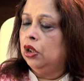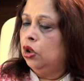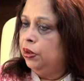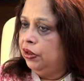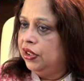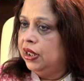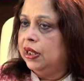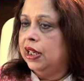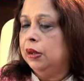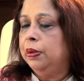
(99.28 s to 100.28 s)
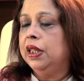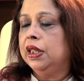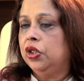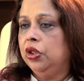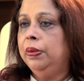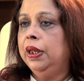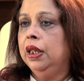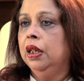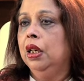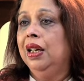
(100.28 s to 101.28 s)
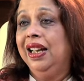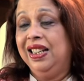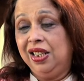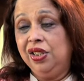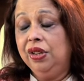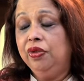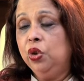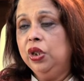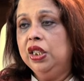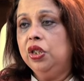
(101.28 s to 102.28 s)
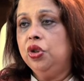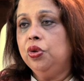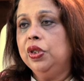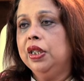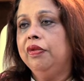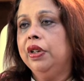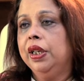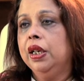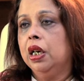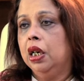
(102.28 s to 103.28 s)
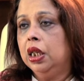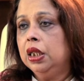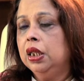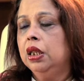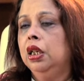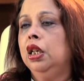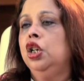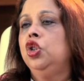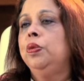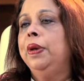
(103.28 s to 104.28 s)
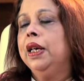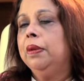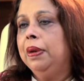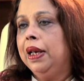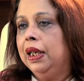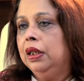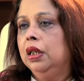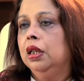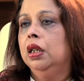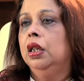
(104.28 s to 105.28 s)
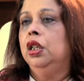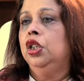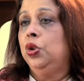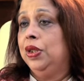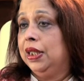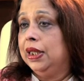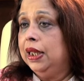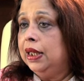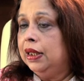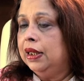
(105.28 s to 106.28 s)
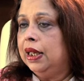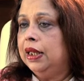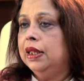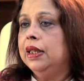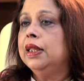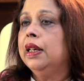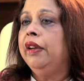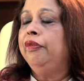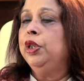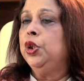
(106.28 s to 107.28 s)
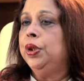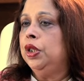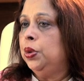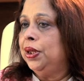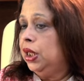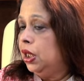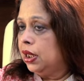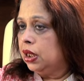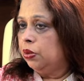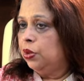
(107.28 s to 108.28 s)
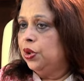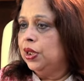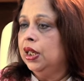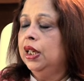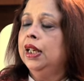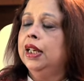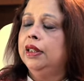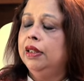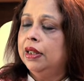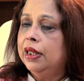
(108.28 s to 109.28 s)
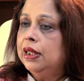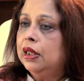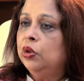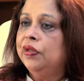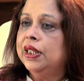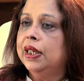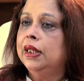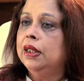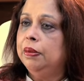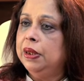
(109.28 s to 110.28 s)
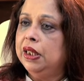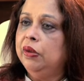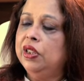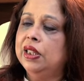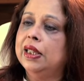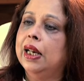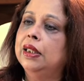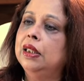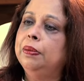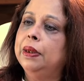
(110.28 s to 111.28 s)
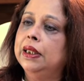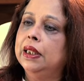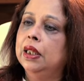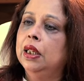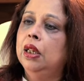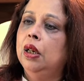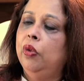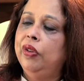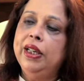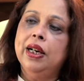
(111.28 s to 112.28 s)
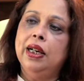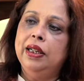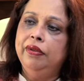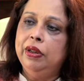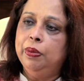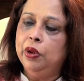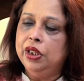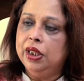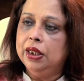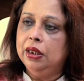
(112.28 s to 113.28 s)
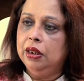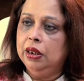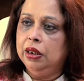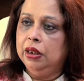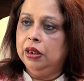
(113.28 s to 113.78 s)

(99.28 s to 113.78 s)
The government of Sindh has been extremely attentive to these issues. They're working hard to make a plan to succeed in that. There is a FP 2020 task force. There is an oversight committee which is headed by the very high level political